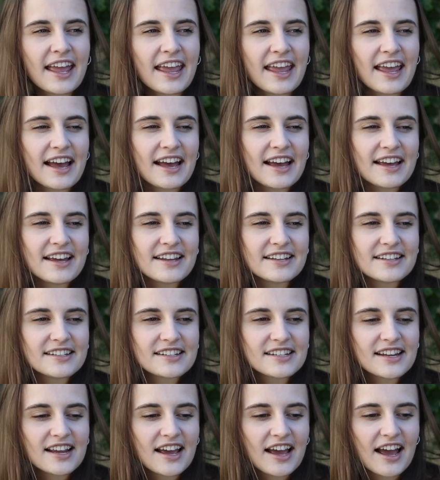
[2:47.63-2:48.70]
And
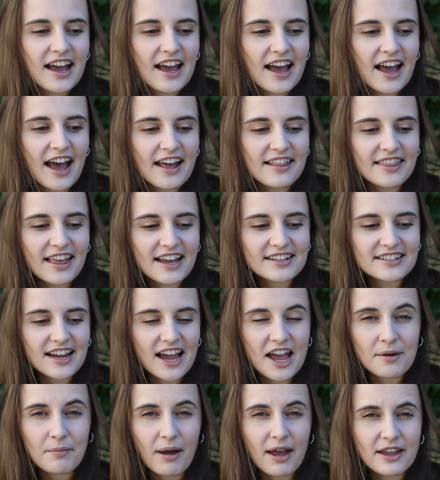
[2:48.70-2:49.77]
at that
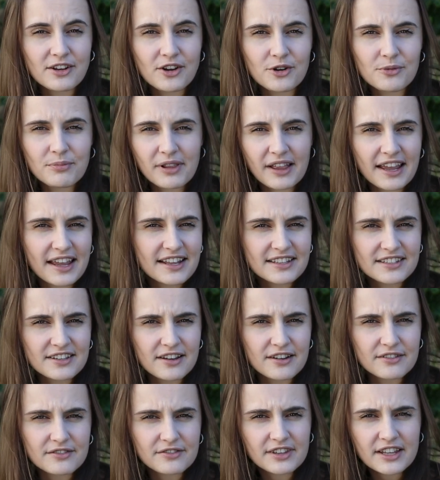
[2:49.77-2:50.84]
time, I had no plans
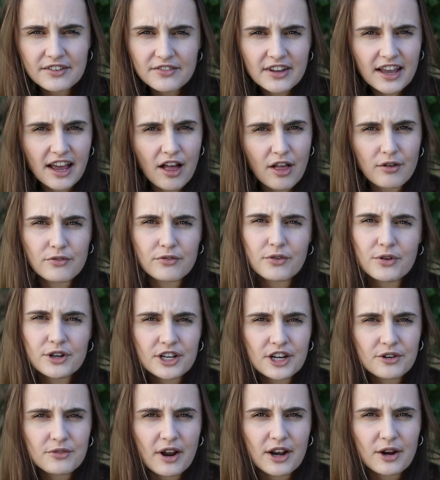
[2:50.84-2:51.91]
of leaving
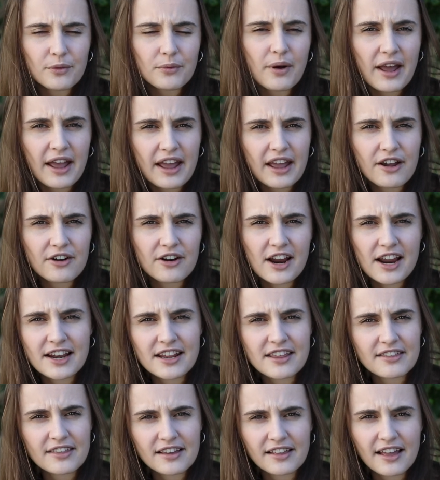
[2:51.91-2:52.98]
California right away or
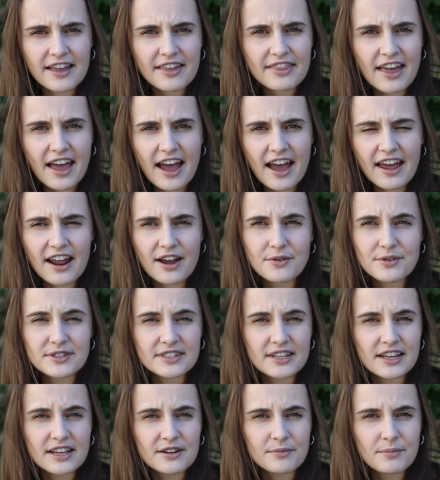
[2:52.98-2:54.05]
anything like that. I
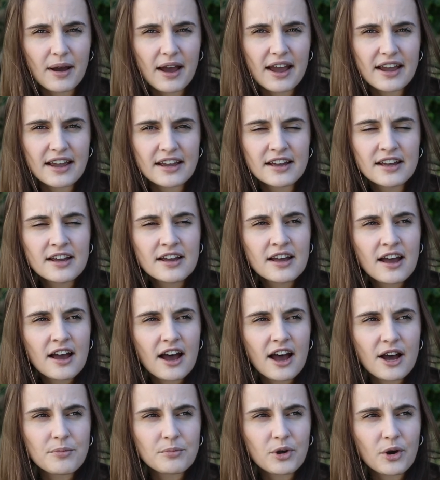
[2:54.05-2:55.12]
was in my
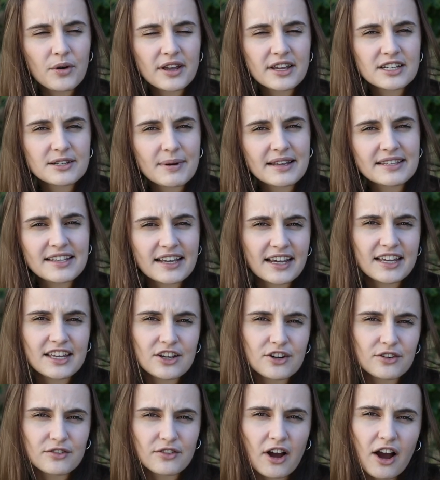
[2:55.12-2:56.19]
um, going into my second
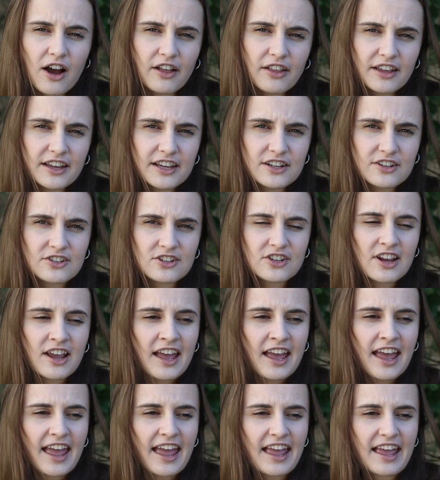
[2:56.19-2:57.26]
year of college
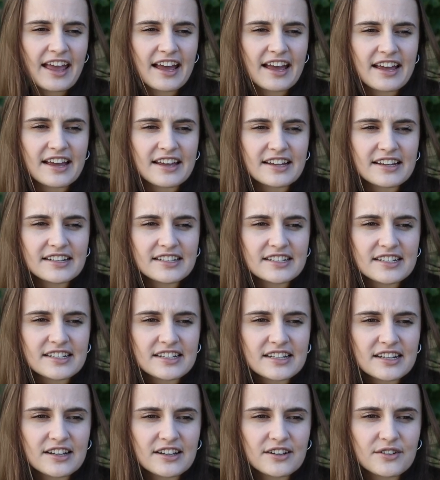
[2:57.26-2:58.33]
and
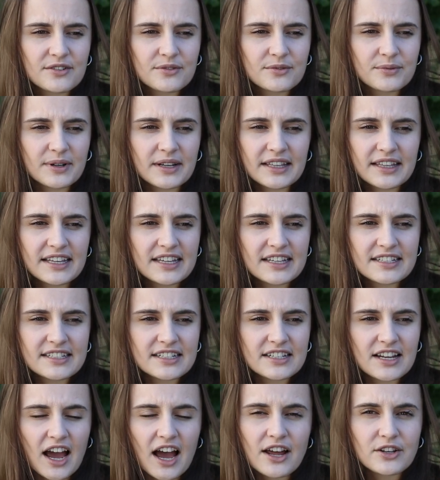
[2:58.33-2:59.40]
really
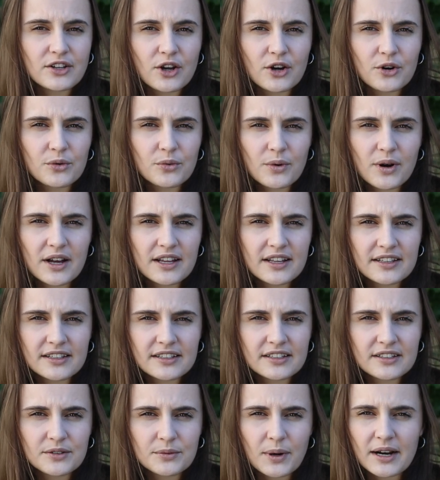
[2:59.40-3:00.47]
did not know what
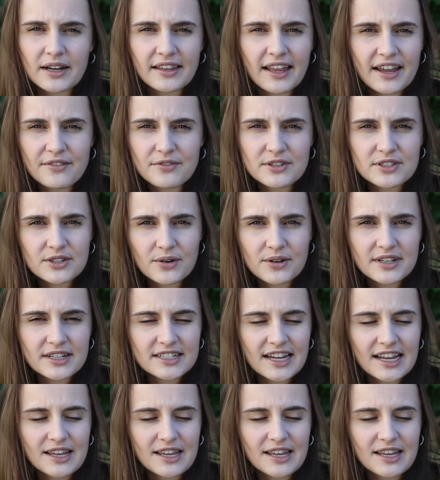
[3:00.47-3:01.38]
where life was going to